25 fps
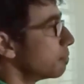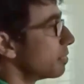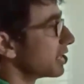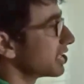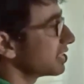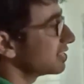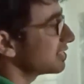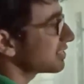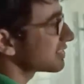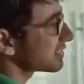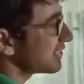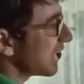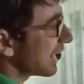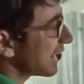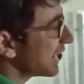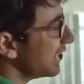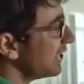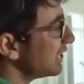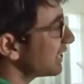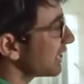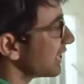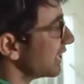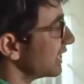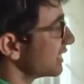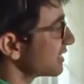But in the
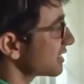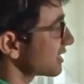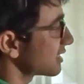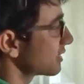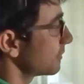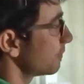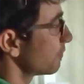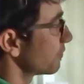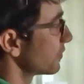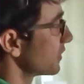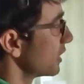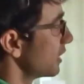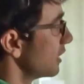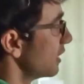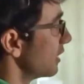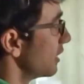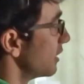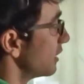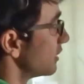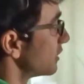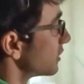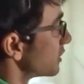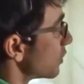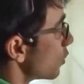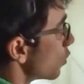second case,
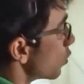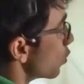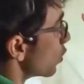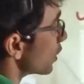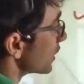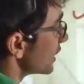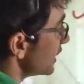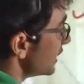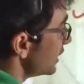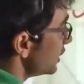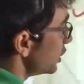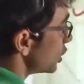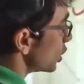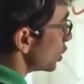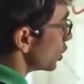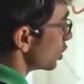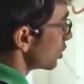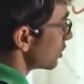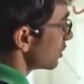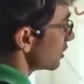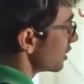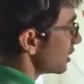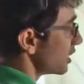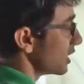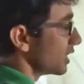the wooden
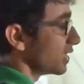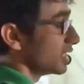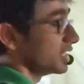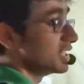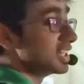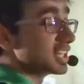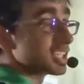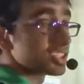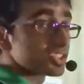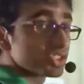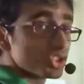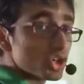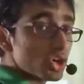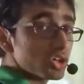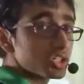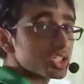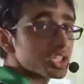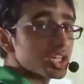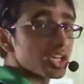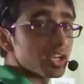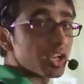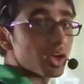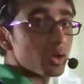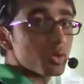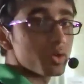door does
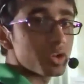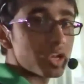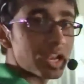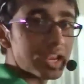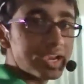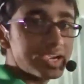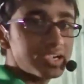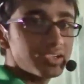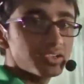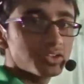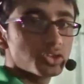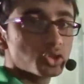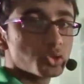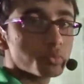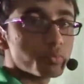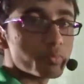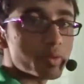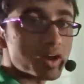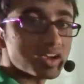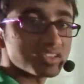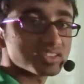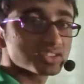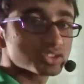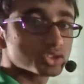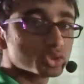not allow light to
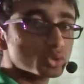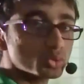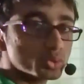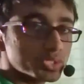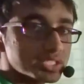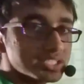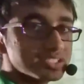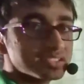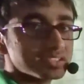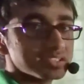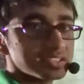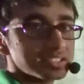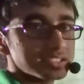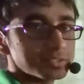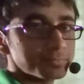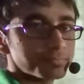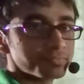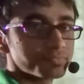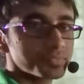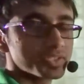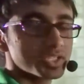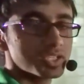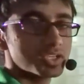pass through easily.